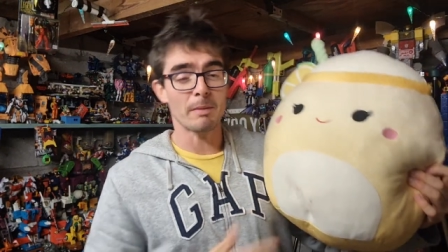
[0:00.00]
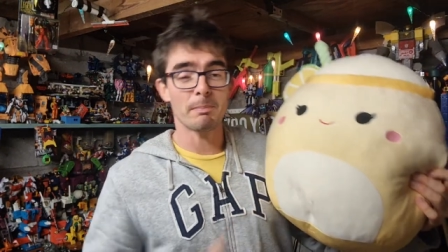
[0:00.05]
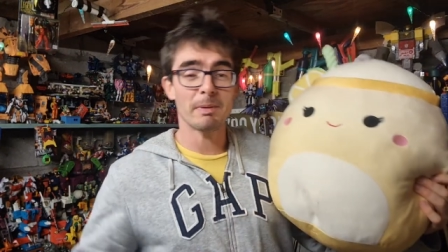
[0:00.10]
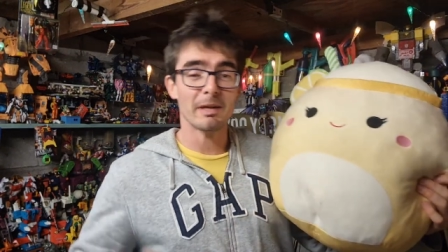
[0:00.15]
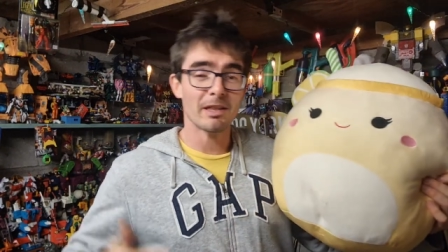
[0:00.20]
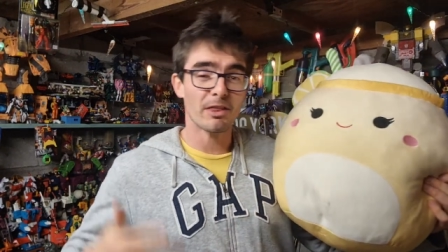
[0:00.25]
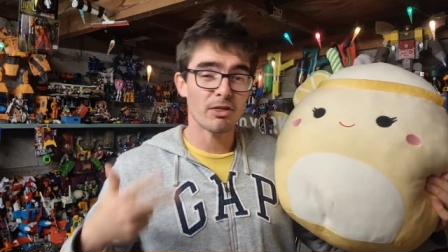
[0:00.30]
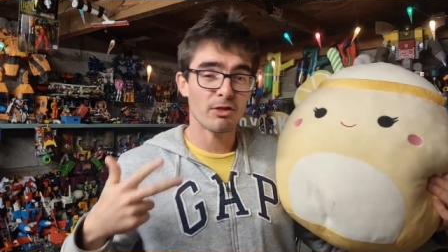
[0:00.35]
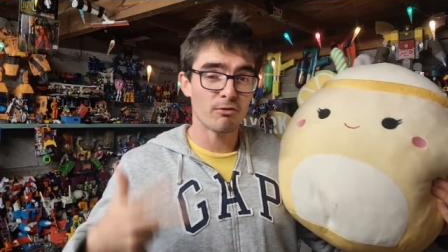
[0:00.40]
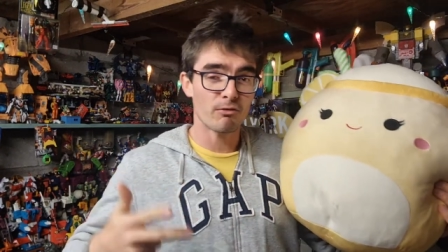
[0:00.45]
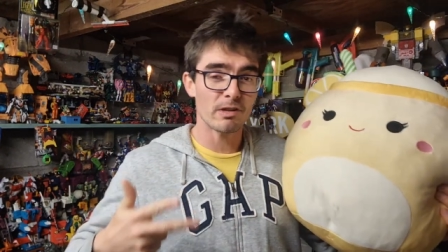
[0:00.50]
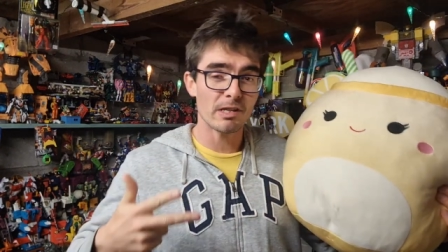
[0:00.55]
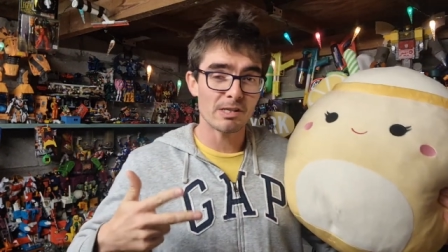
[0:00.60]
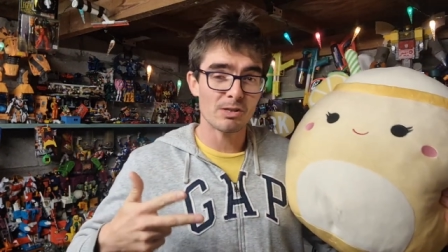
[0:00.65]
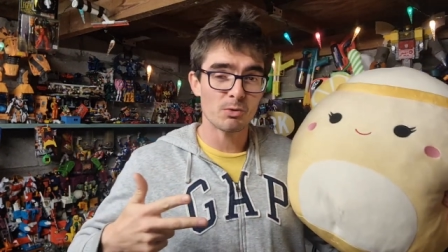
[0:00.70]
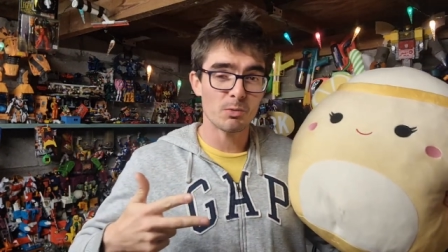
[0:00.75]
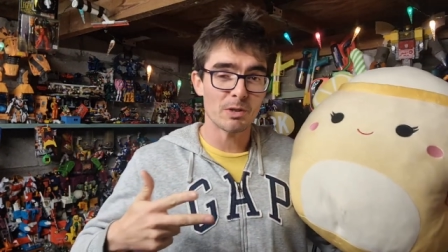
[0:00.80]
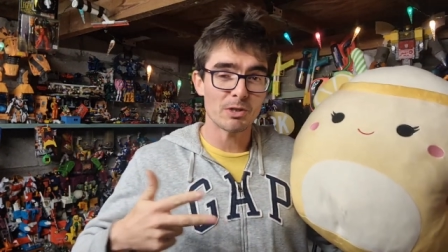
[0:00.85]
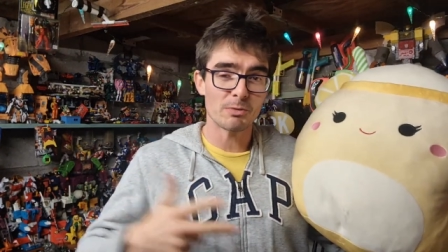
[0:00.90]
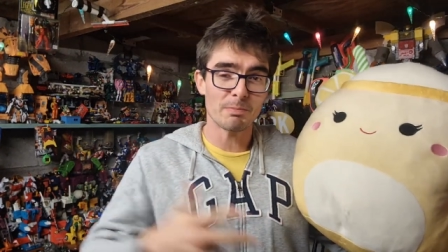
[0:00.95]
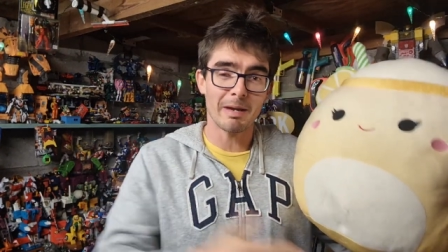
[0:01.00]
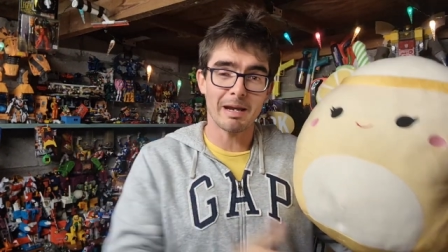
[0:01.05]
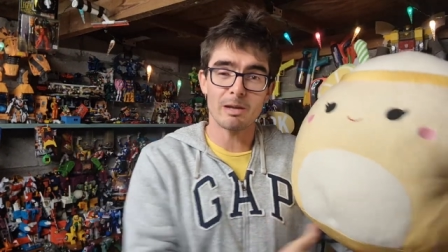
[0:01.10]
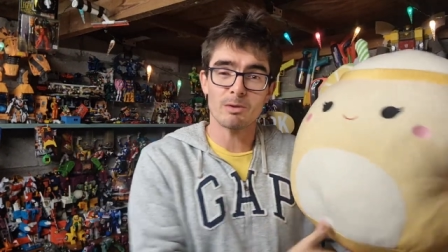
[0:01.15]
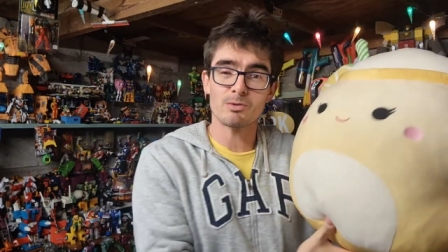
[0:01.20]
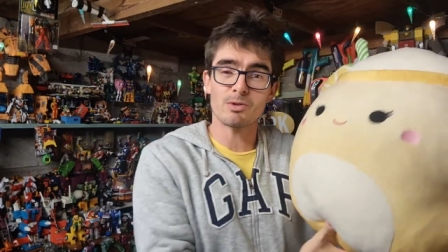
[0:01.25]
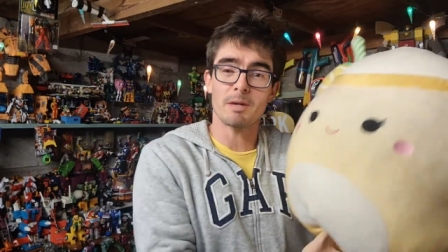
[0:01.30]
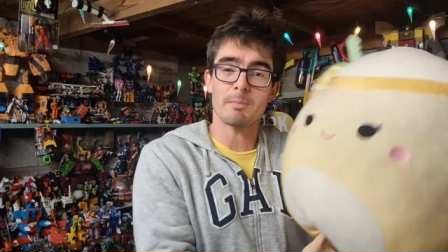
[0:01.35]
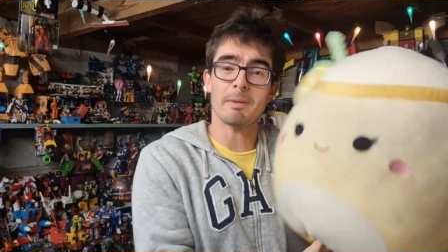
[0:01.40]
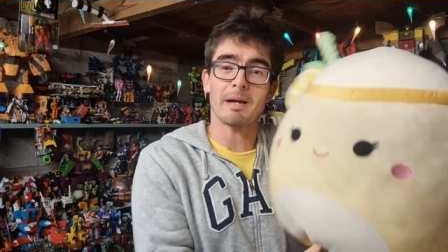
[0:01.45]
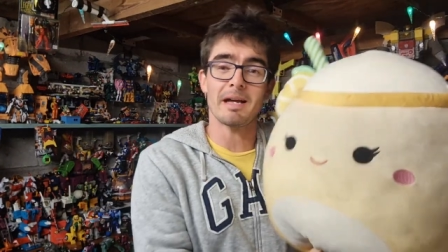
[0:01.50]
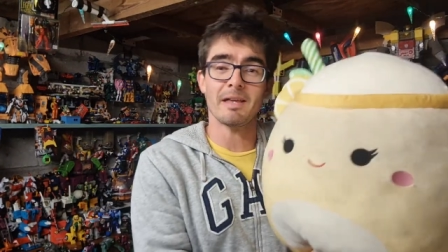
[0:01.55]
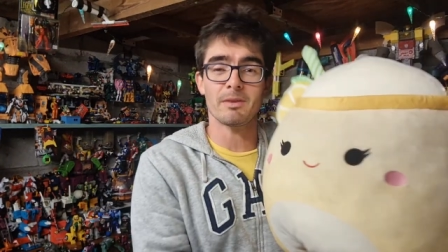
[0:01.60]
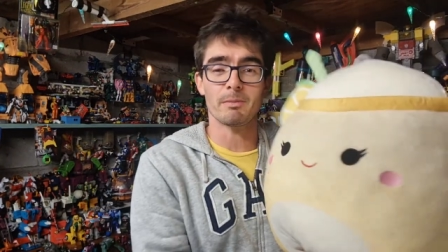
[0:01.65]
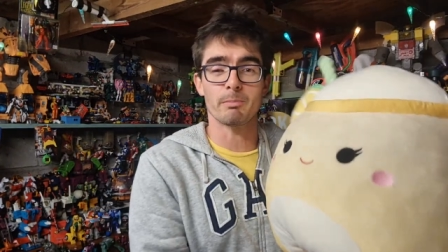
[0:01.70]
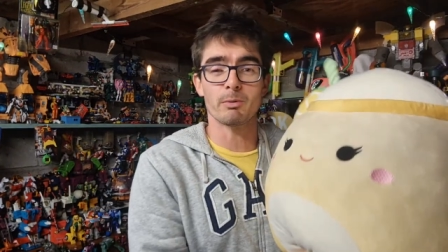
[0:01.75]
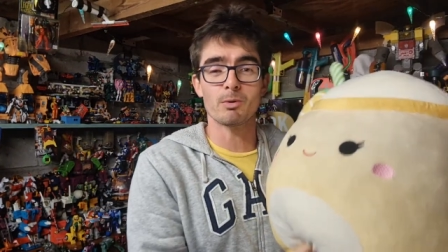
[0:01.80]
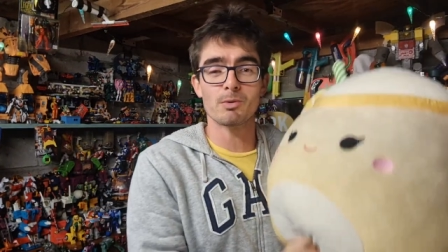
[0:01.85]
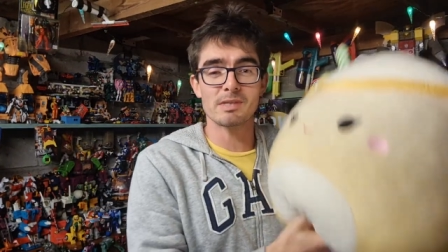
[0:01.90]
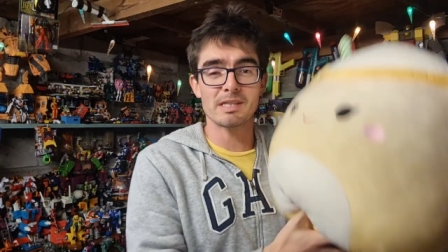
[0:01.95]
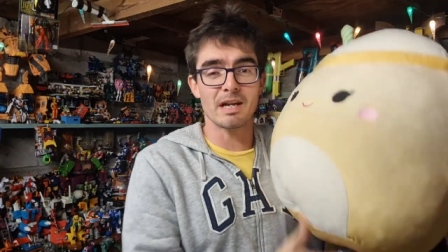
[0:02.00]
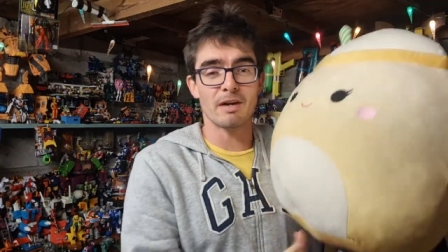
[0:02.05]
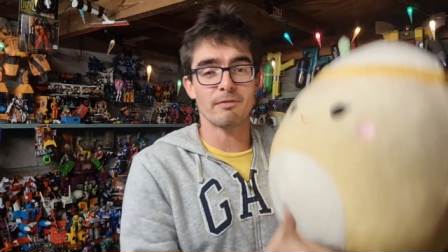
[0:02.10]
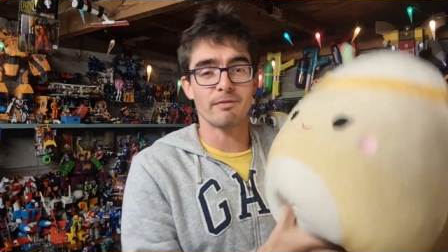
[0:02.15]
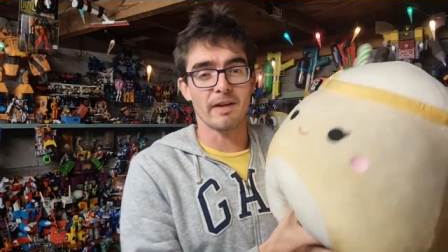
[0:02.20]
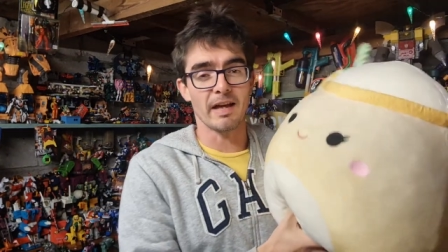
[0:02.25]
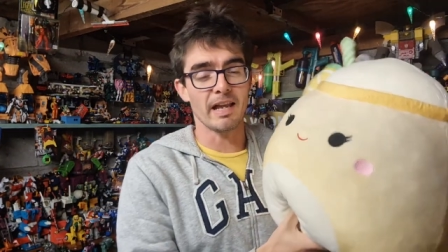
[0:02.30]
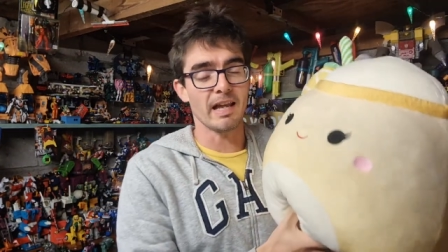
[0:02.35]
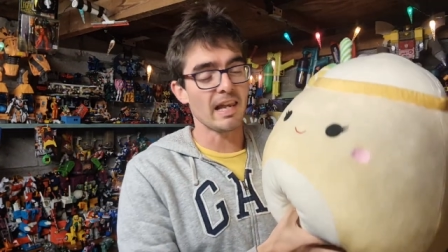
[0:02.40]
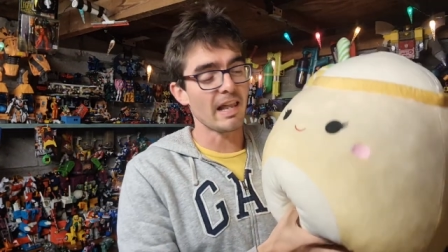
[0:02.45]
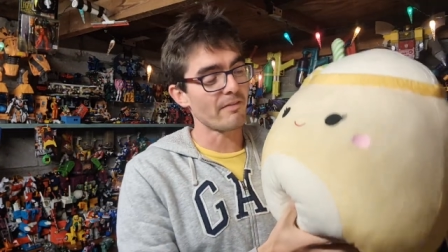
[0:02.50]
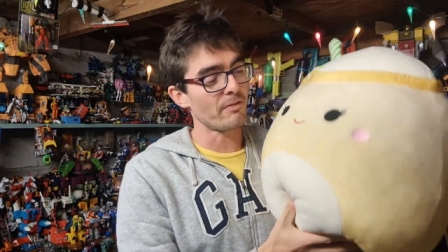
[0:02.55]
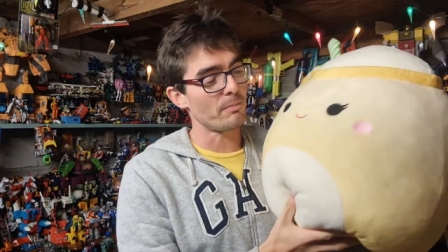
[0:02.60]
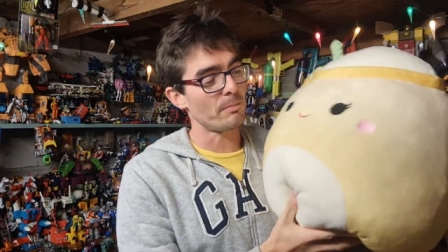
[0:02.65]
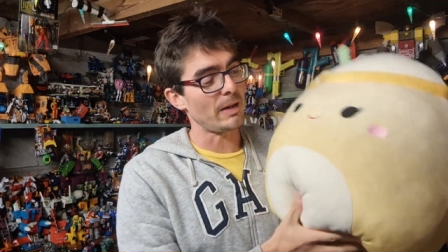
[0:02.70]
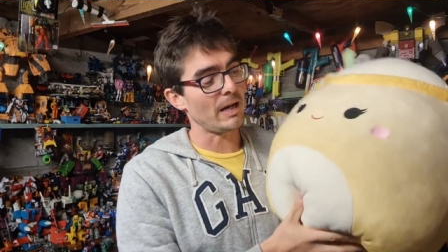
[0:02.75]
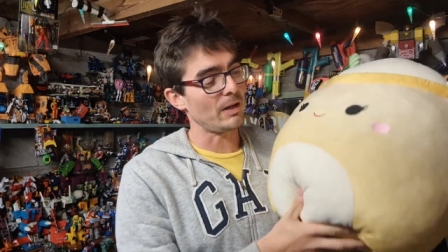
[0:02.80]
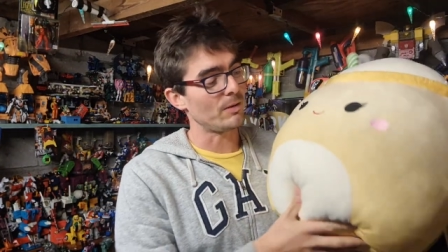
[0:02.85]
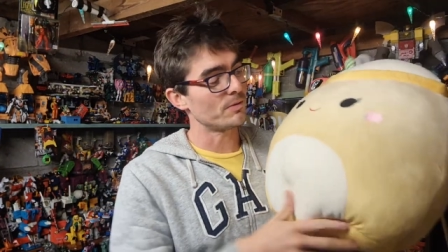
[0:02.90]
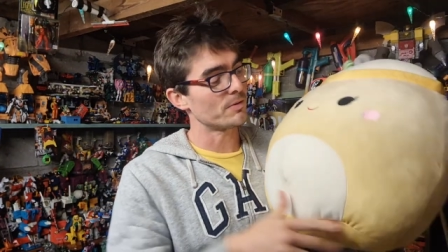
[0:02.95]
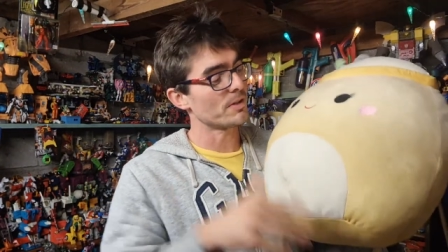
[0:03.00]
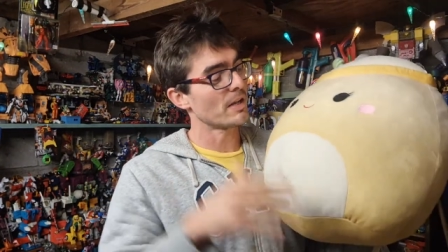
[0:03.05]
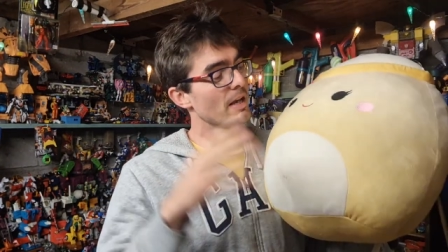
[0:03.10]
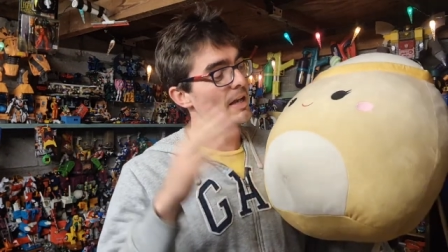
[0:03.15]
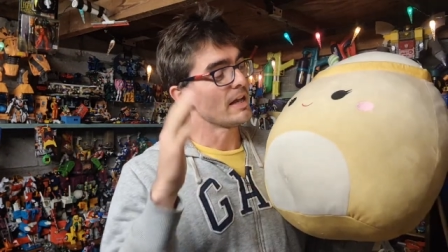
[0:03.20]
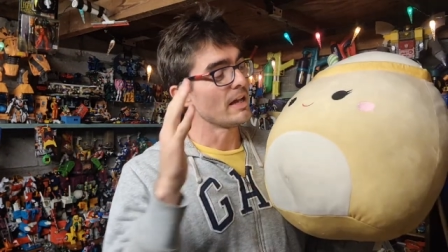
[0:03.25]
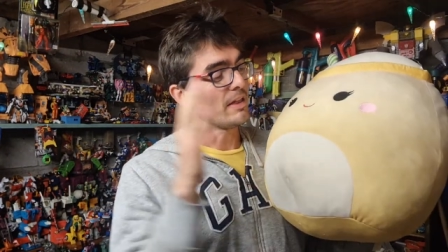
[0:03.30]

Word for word: I picked three Squishmallows up at the boot sale for eleven pounds.